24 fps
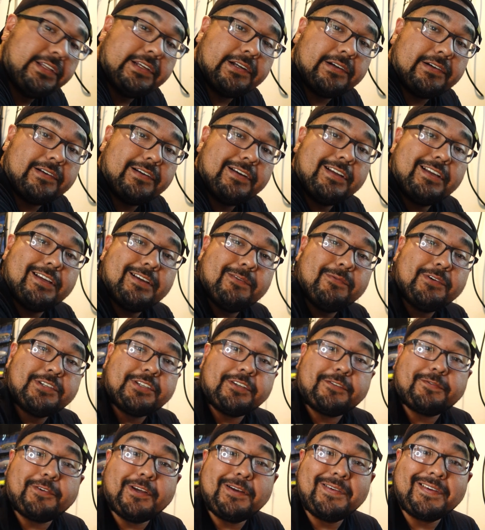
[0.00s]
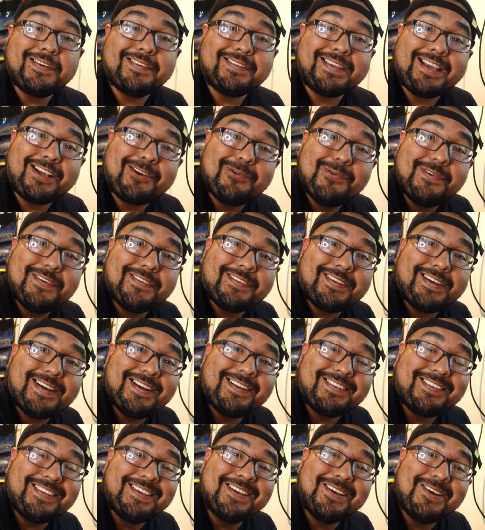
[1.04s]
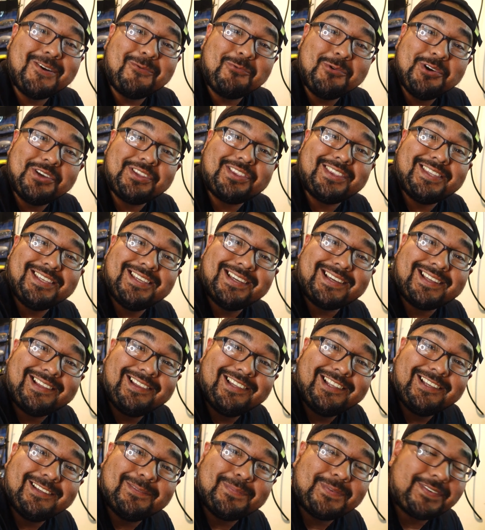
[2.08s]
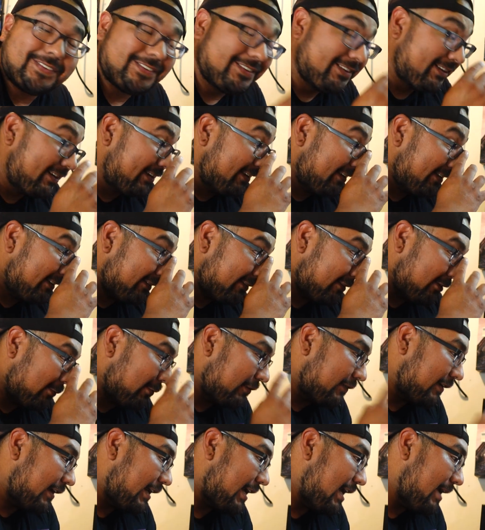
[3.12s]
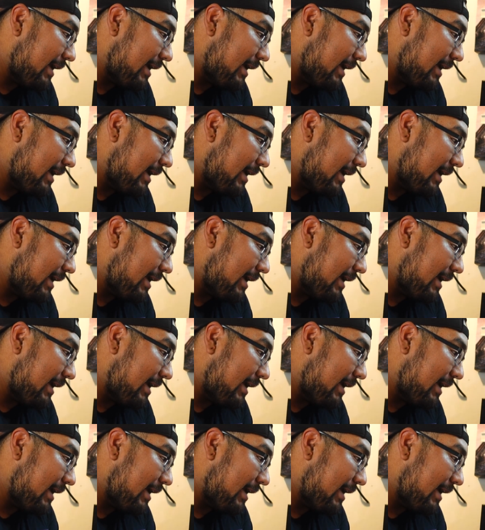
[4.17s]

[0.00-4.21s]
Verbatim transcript: there, which is funny because that coincides with the eclipse. So what's gonna